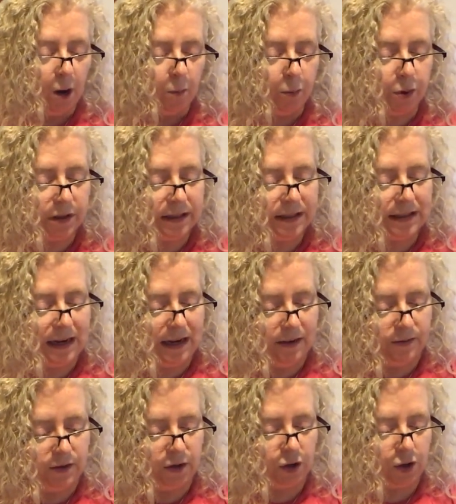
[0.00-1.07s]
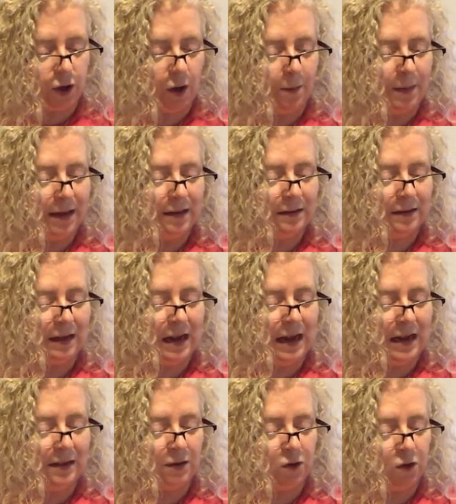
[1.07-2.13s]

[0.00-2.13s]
while Shakespeare perceives